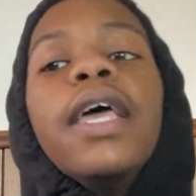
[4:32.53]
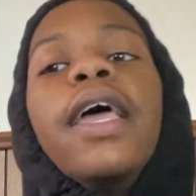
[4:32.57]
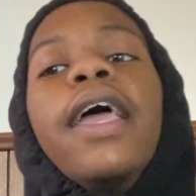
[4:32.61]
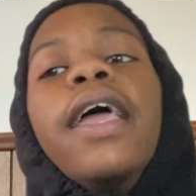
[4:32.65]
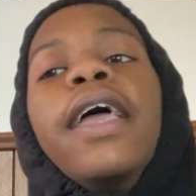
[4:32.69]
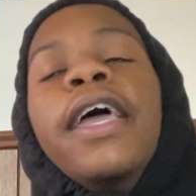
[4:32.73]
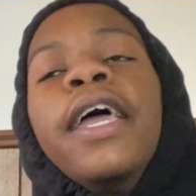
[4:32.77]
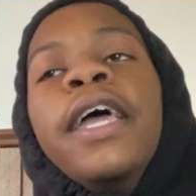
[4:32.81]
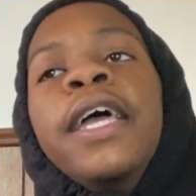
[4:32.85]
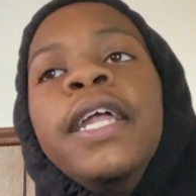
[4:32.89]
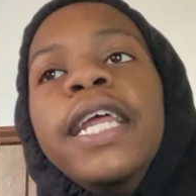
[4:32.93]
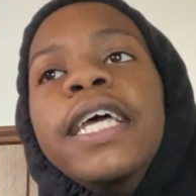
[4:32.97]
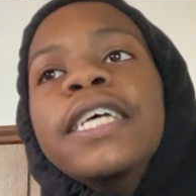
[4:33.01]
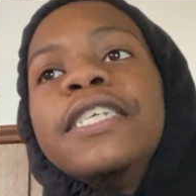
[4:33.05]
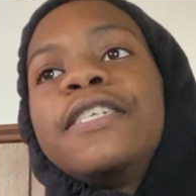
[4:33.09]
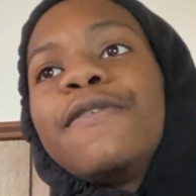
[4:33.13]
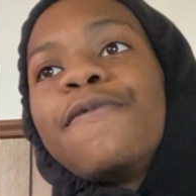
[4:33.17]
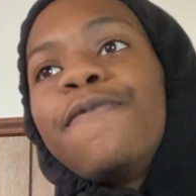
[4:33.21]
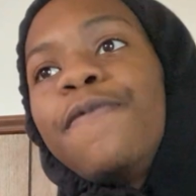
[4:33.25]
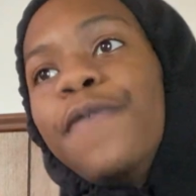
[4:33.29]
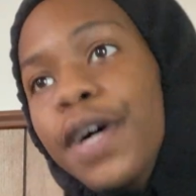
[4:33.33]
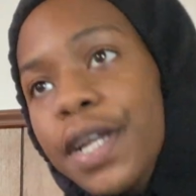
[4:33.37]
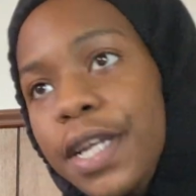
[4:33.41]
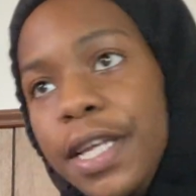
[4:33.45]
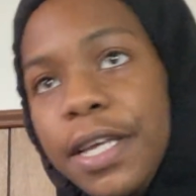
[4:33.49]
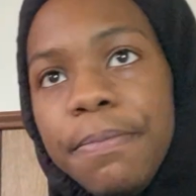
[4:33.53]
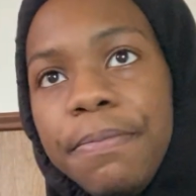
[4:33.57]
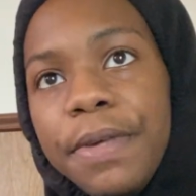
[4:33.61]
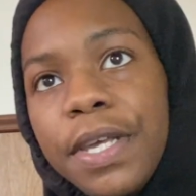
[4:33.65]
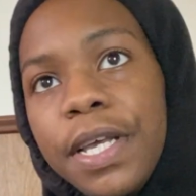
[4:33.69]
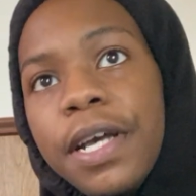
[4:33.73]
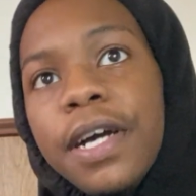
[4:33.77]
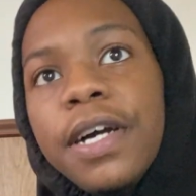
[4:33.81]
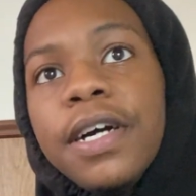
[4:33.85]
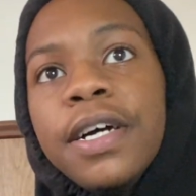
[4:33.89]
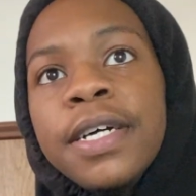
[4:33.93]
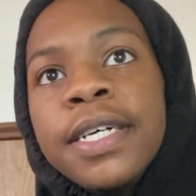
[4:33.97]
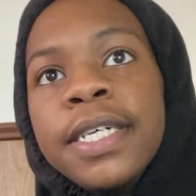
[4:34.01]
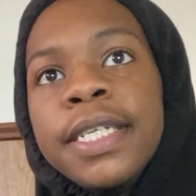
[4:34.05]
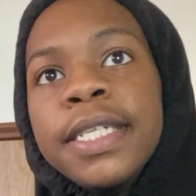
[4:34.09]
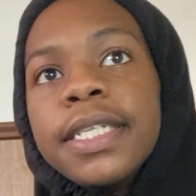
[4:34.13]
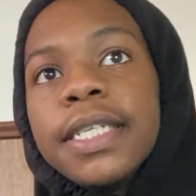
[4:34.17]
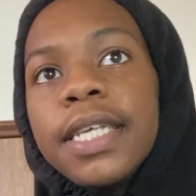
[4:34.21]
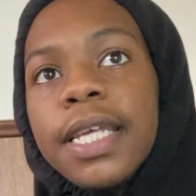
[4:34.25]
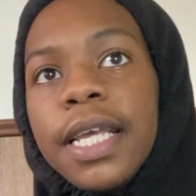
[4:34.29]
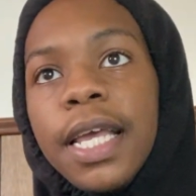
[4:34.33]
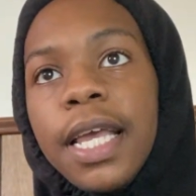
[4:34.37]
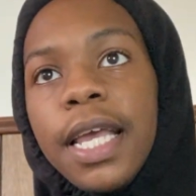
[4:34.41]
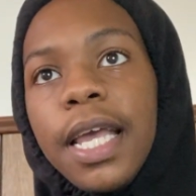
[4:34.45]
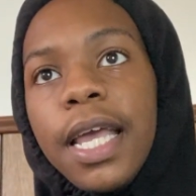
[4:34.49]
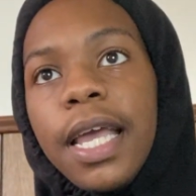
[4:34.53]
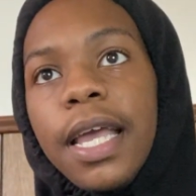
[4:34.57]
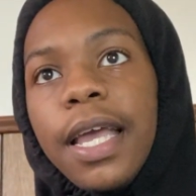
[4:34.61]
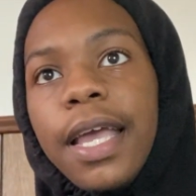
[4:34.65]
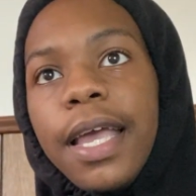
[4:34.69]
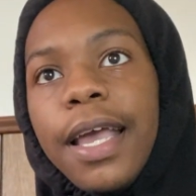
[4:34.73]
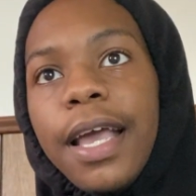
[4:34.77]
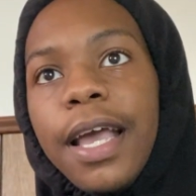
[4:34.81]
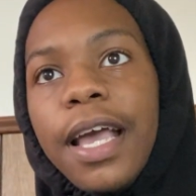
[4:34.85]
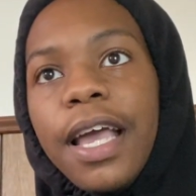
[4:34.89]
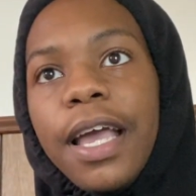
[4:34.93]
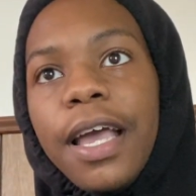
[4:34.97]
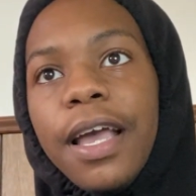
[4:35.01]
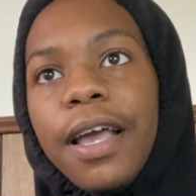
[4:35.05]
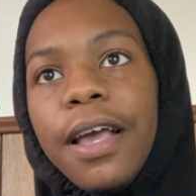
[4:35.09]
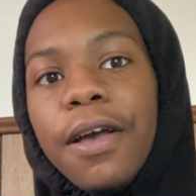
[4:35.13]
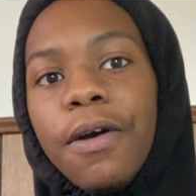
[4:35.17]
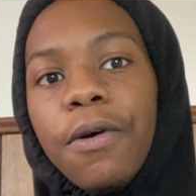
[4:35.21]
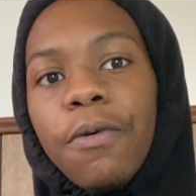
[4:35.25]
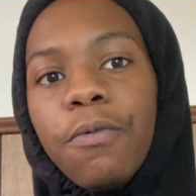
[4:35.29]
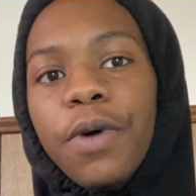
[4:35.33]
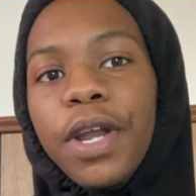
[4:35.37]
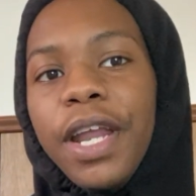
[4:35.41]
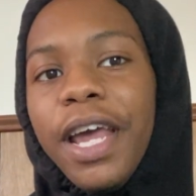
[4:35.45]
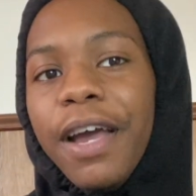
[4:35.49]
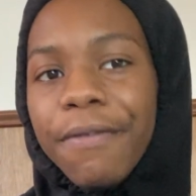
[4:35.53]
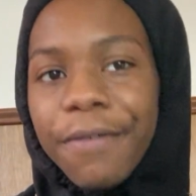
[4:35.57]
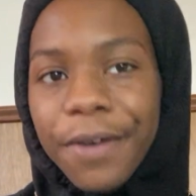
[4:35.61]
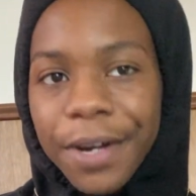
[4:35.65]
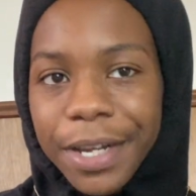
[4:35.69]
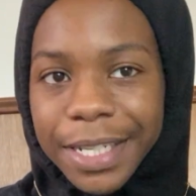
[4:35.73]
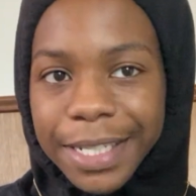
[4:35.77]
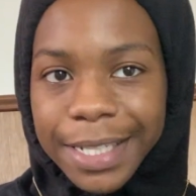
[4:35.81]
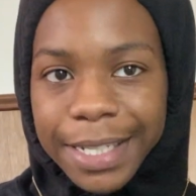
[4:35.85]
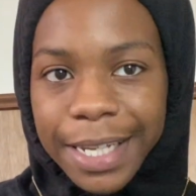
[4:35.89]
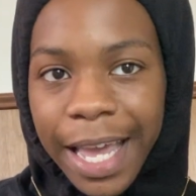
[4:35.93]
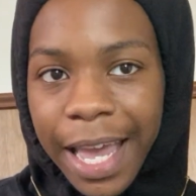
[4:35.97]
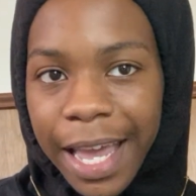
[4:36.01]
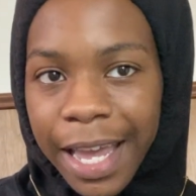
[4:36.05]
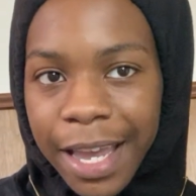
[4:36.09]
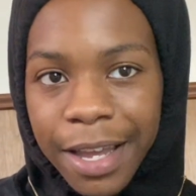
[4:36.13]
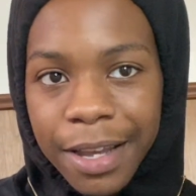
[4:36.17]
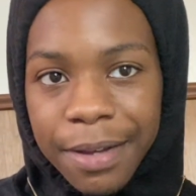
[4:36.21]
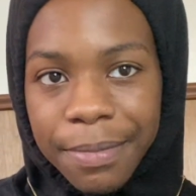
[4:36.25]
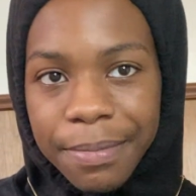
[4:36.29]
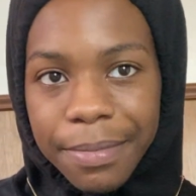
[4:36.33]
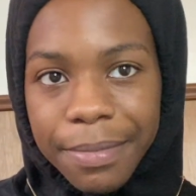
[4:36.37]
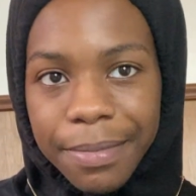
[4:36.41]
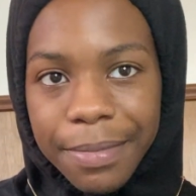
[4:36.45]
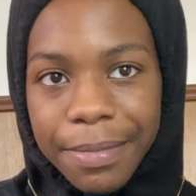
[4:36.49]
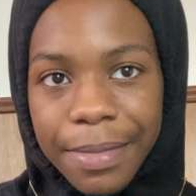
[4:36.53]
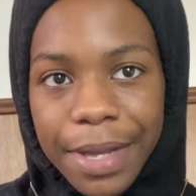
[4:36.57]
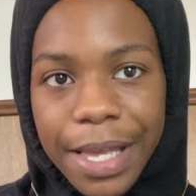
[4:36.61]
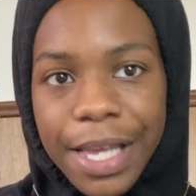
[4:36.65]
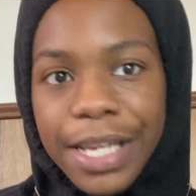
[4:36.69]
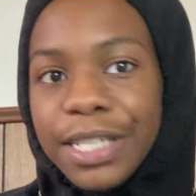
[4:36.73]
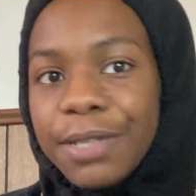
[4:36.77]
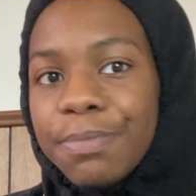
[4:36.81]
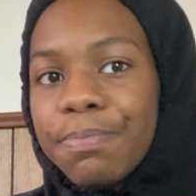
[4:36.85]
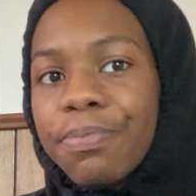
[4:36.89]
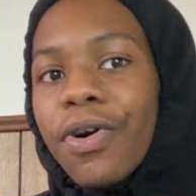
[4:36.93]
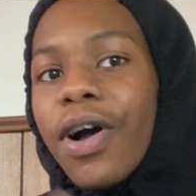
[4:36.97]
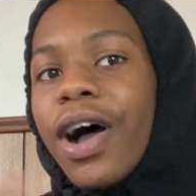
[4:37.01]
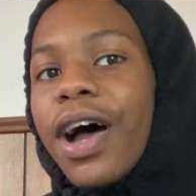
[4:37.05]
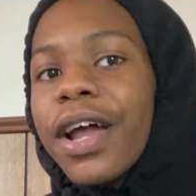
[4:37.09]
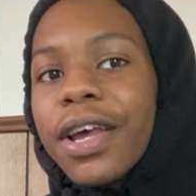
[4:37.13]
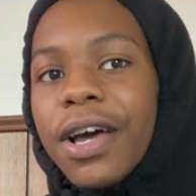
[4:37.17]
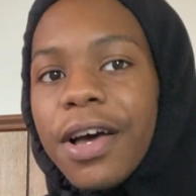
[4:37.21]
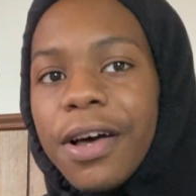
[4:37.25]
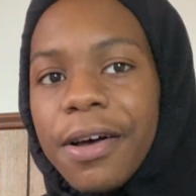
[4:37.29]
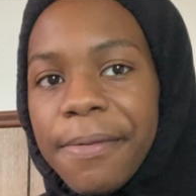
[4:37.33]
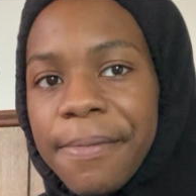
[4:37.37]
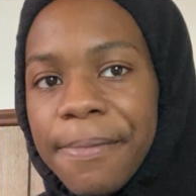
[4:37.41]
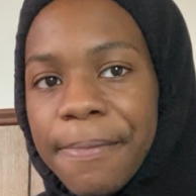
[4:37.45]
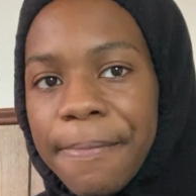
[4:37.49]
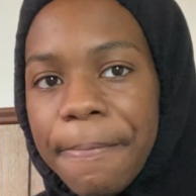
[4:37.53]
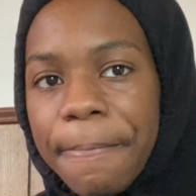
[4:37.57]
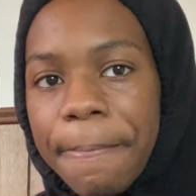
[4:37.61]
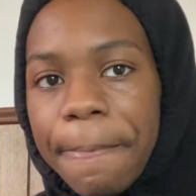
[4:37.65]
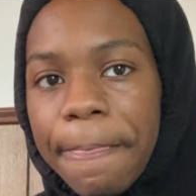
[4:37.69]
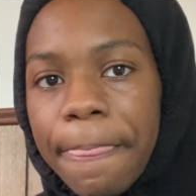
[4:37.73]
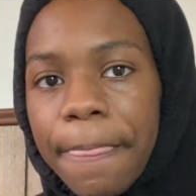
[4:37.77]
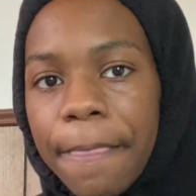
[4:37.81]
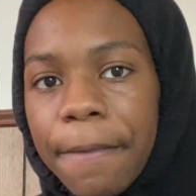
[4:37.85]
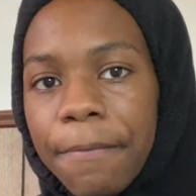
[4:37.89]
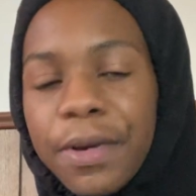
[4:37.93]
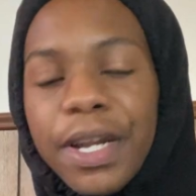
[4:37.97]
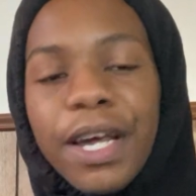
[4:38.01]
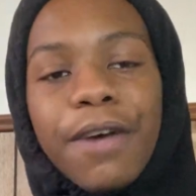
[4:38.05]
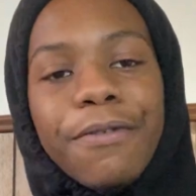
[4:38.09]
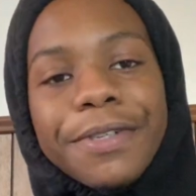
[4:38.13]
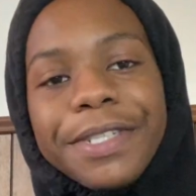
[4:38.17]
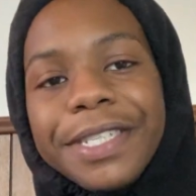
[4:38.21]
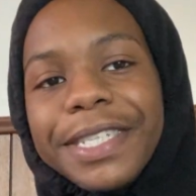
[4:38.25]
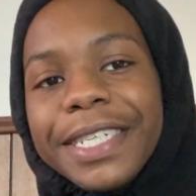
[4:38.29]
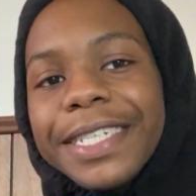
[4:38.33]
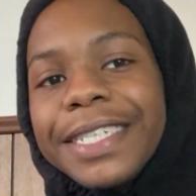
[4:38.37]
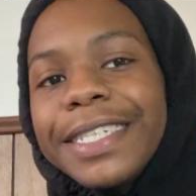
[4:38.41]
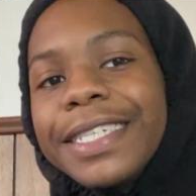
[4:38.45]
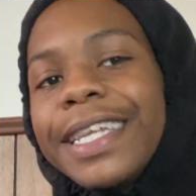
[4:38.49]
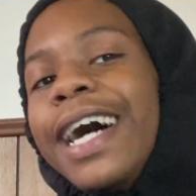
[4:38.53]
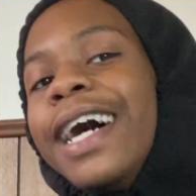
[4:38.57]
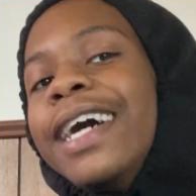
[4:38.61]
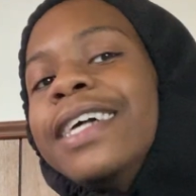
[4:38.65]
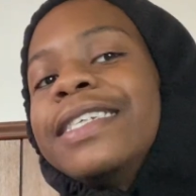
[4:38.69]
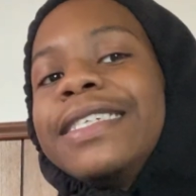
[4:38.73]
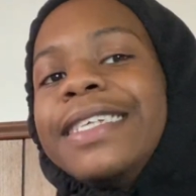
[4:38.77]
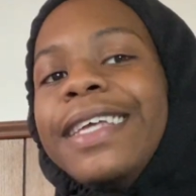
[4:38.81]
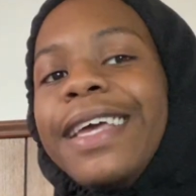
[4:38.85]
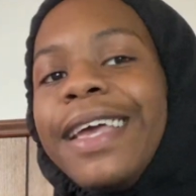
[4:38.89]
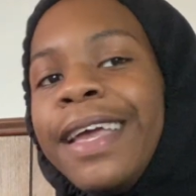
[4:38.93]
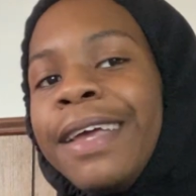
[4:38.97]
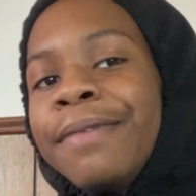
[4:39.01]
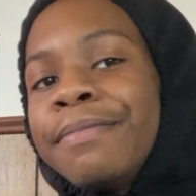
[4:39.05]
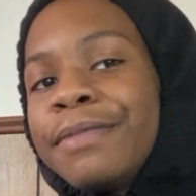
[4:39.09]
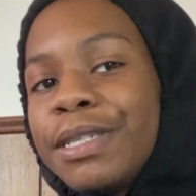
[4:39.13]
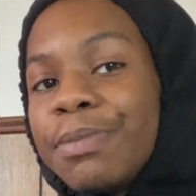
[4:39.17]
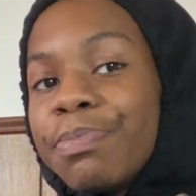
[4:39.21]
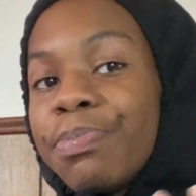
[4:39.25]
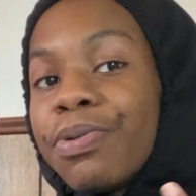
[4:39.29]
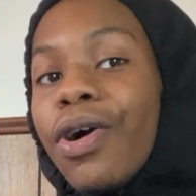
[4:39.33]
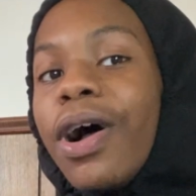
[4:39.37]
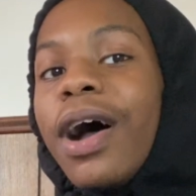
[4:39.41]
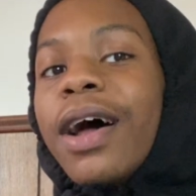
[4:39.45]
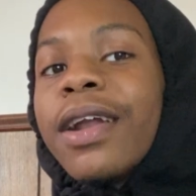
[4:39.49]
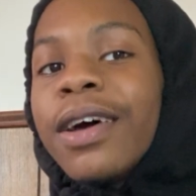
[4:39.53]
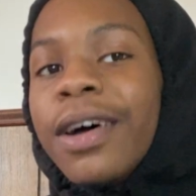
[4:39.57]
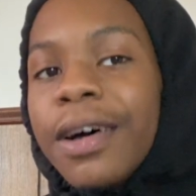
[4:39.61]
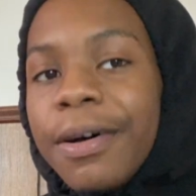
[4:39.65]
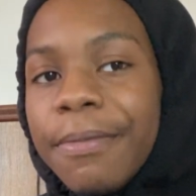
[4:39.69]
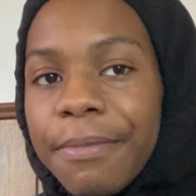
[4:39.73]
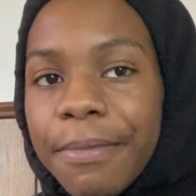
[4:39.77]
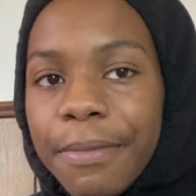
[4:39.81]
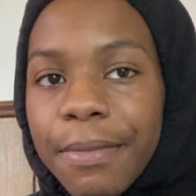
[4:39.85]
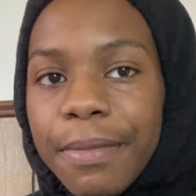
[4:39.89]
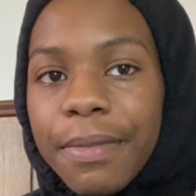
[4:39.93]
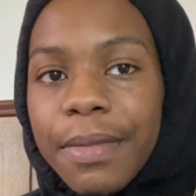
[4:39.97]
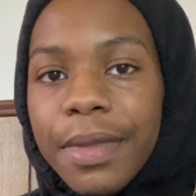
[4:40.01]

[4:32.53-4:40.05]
And it's funny because whenever his name is brought up, whenever 6ix9ine's name is brought up,